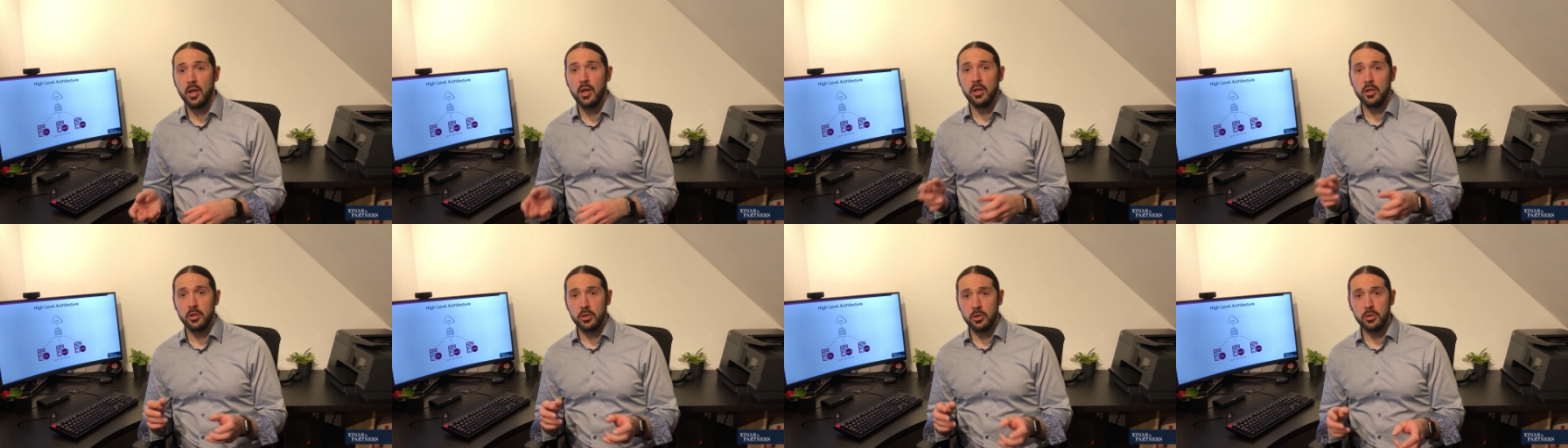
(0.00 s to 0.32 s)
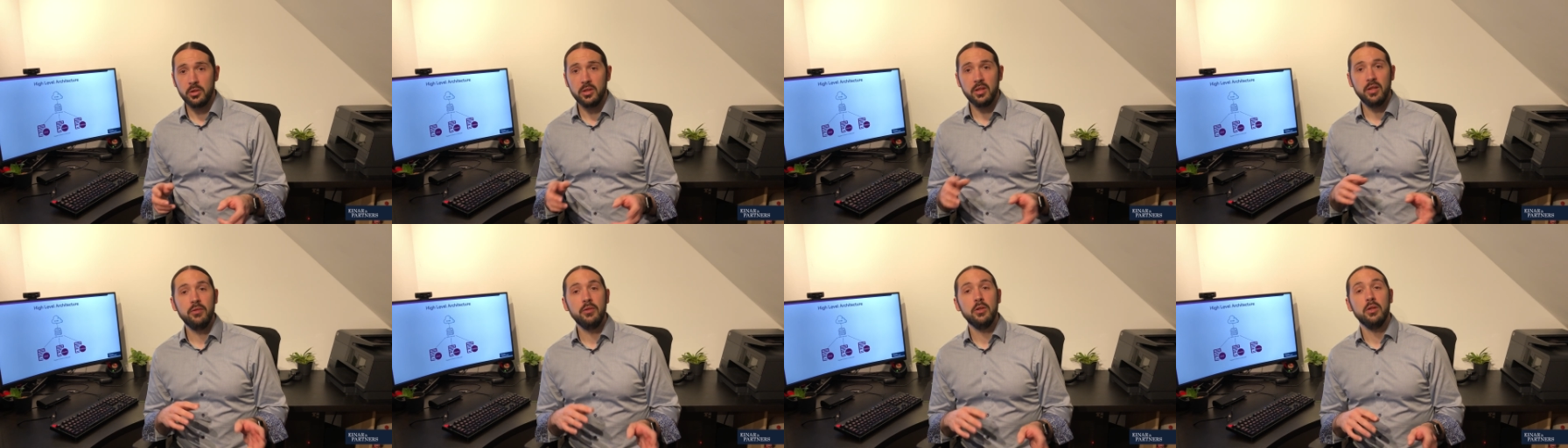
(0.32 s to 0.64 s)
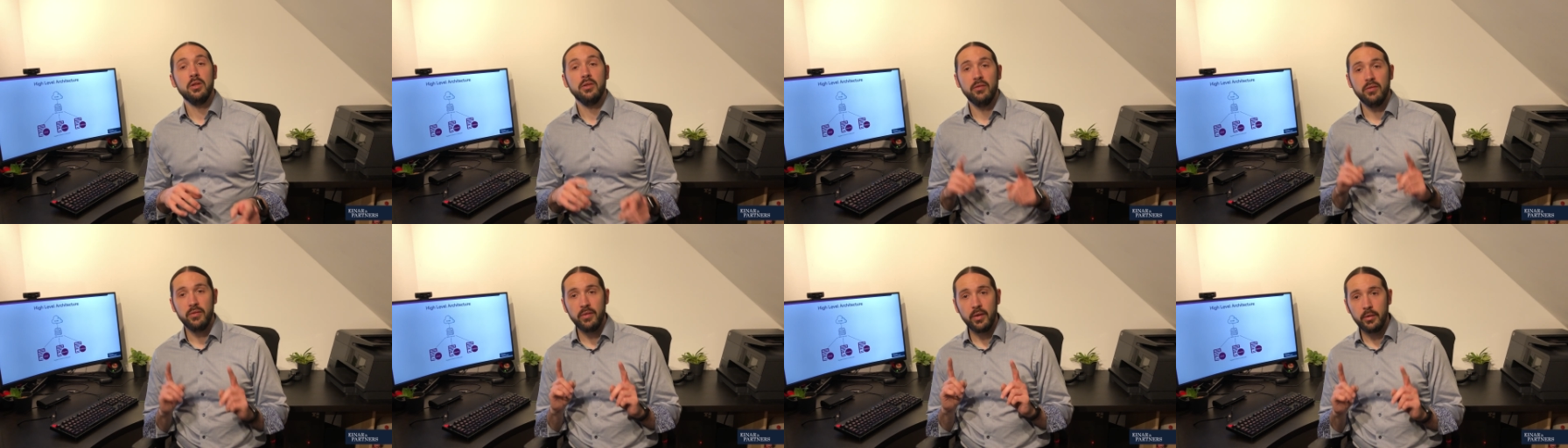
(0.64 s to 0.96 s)
should give you
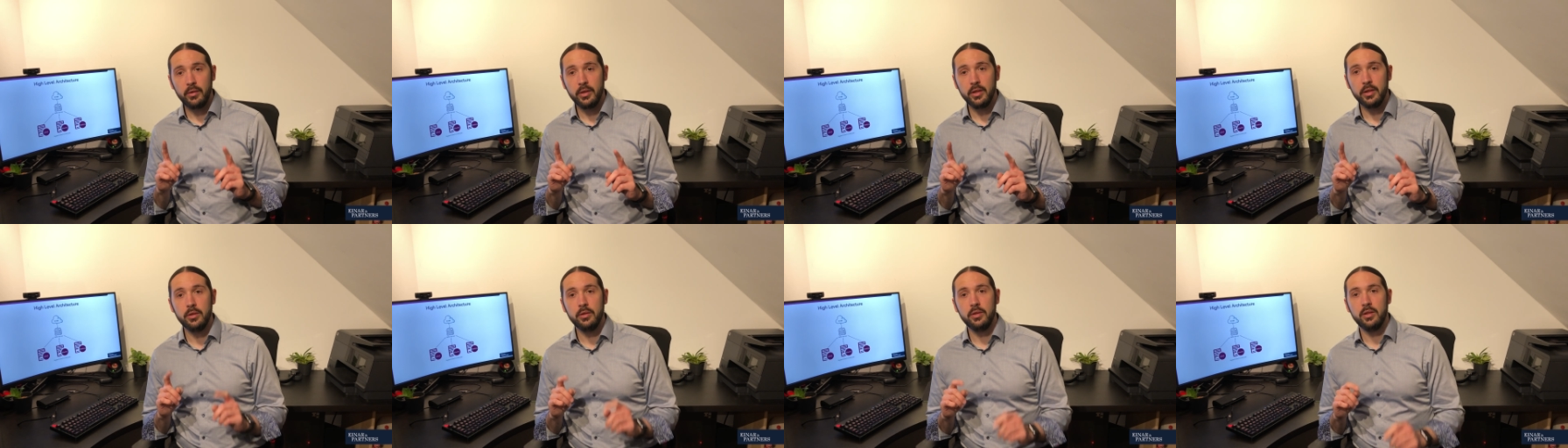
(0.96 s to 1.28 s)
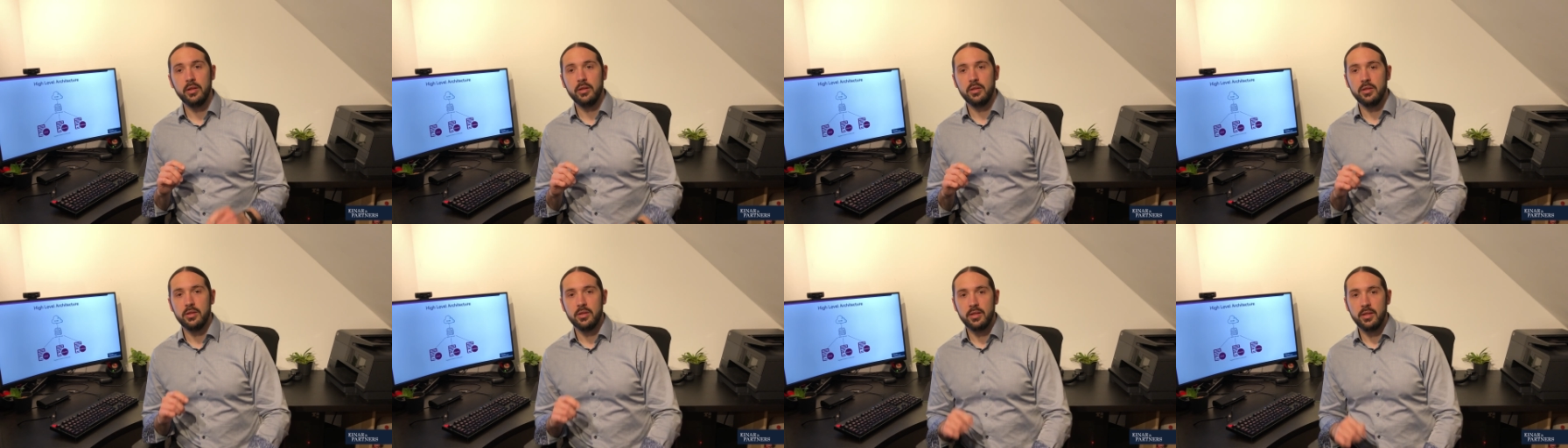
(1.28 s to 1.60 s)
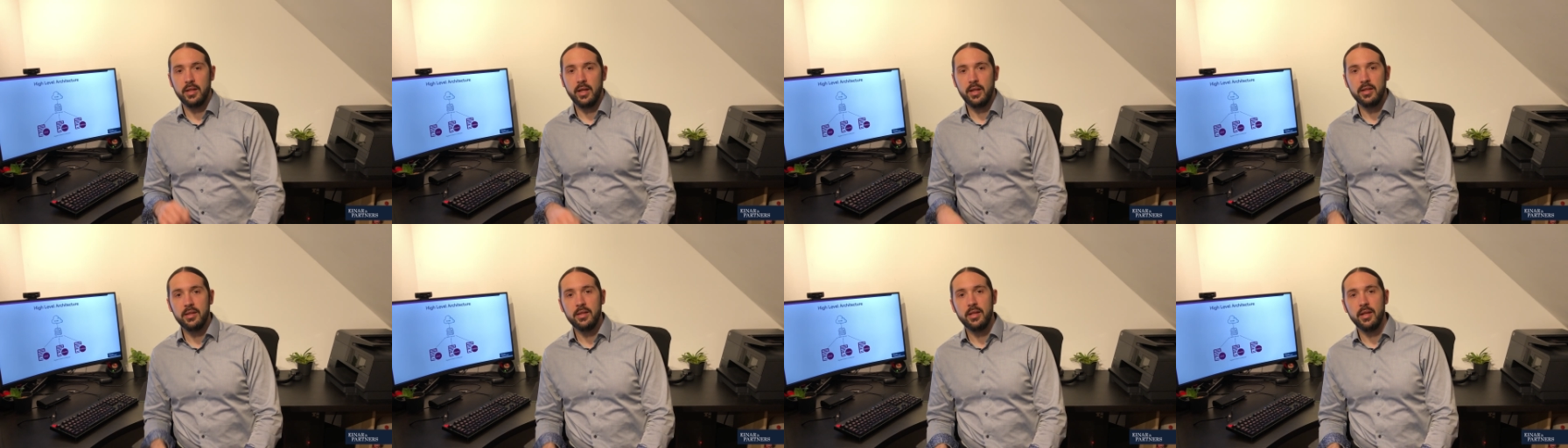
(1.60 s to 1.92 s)
a very good
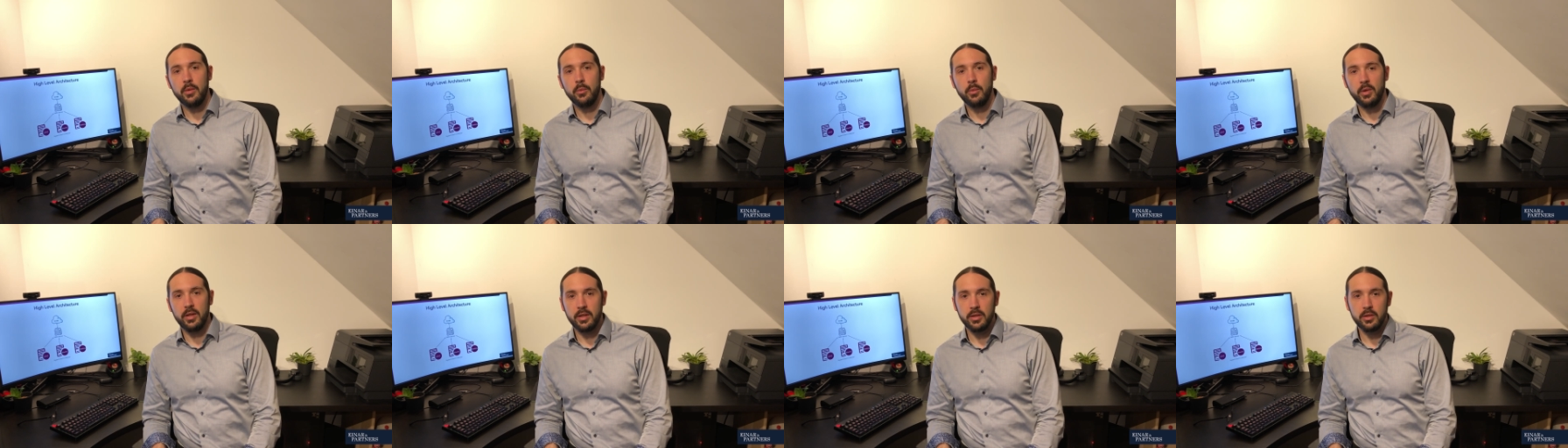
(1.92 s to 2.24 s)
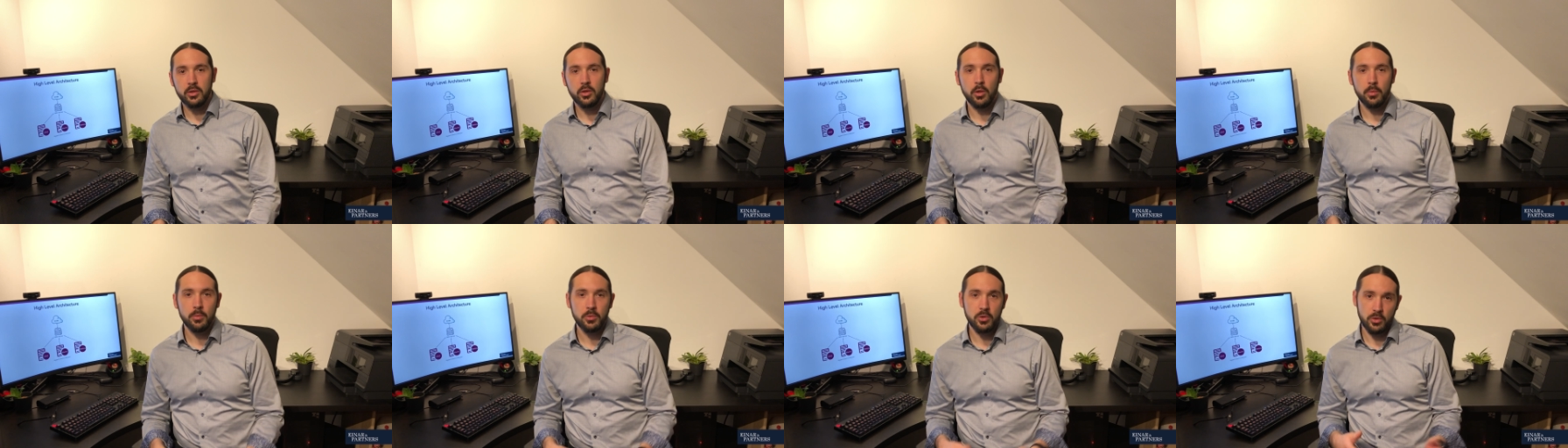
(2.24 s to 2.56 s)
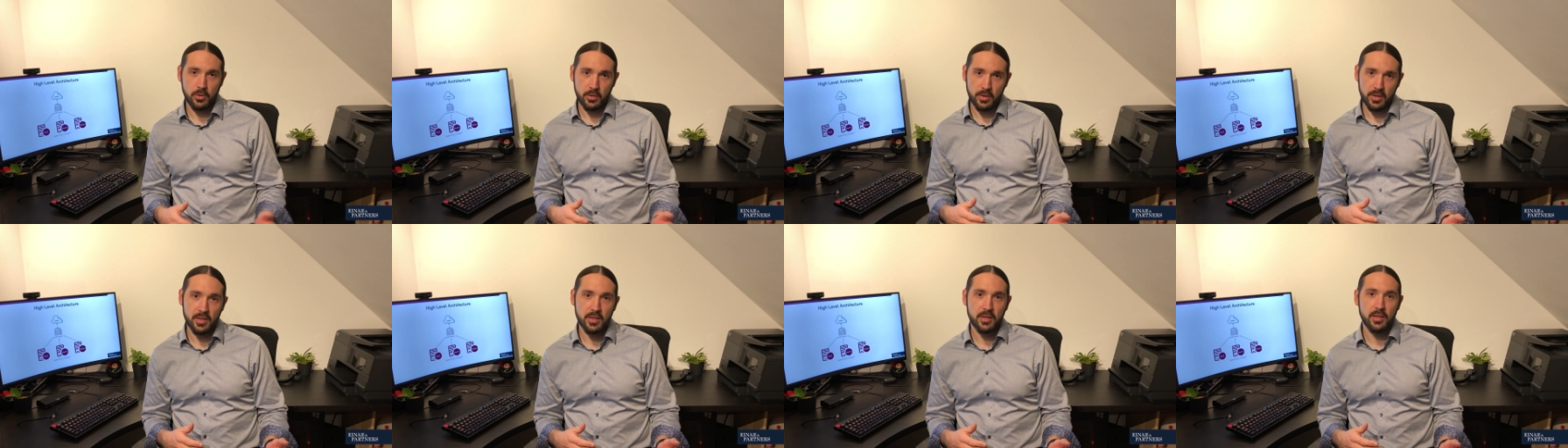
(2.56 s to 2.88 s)
understanding when it comes to
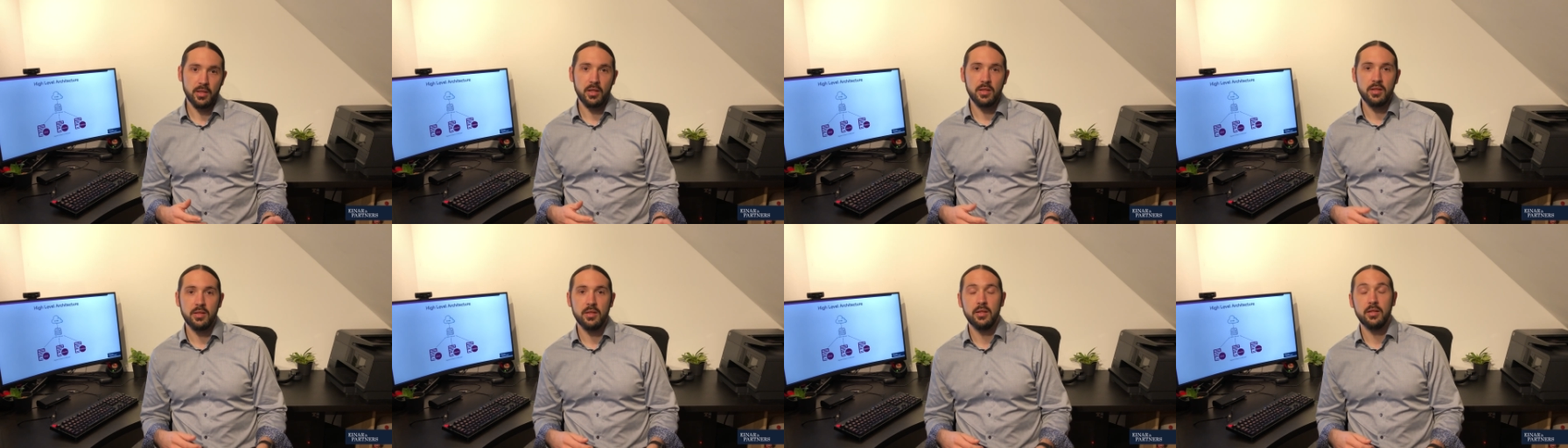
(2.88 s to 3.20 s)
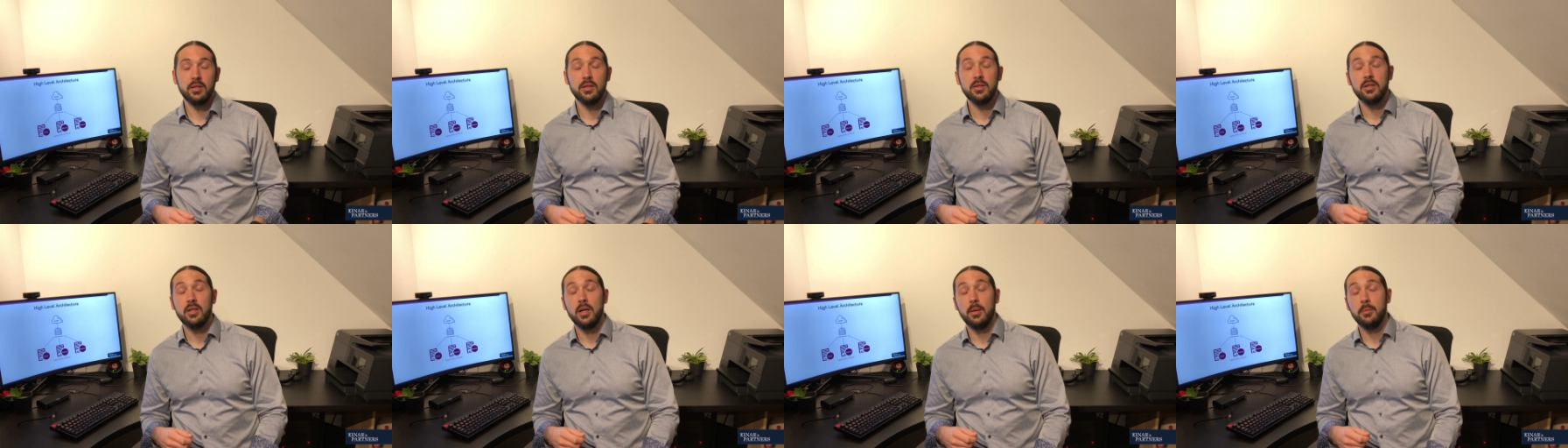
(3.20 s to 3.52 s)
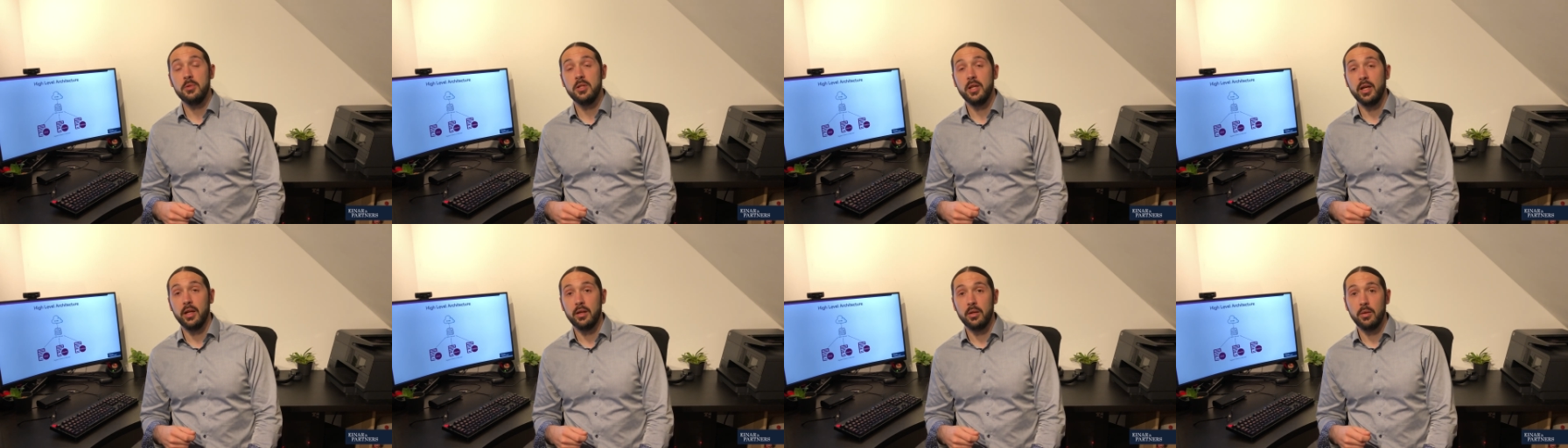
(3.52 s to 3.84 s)
discussing the
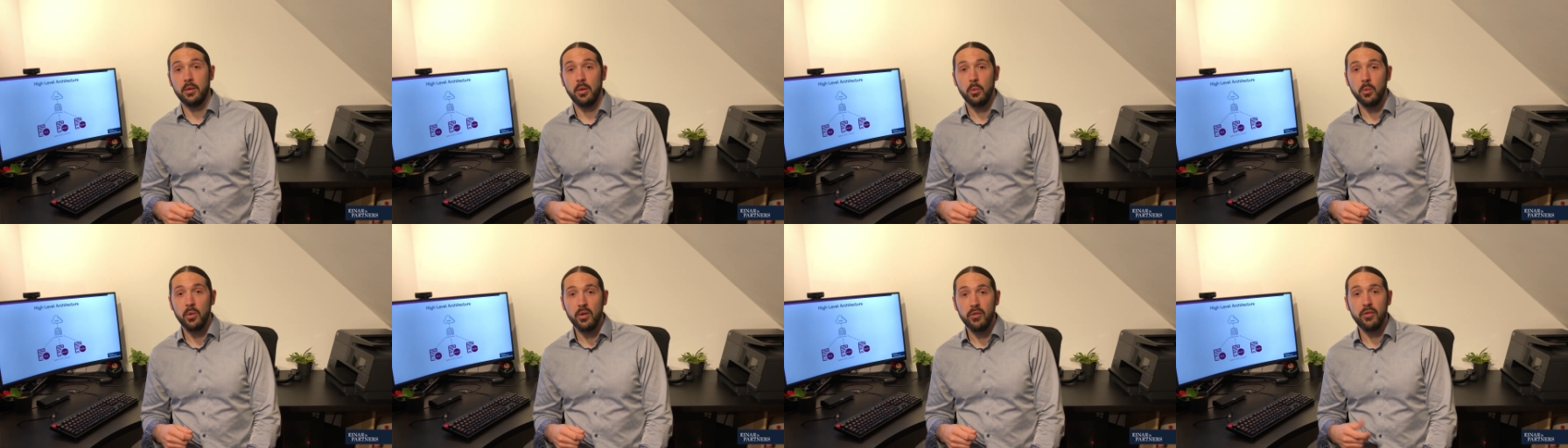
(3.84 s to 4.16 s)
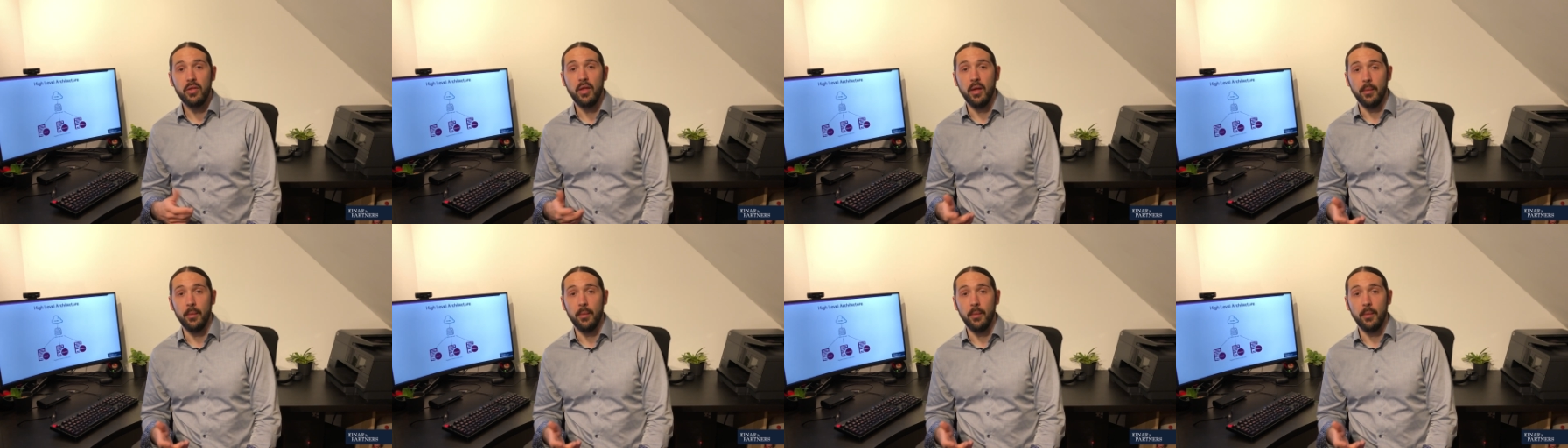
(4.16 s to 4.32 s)
subject with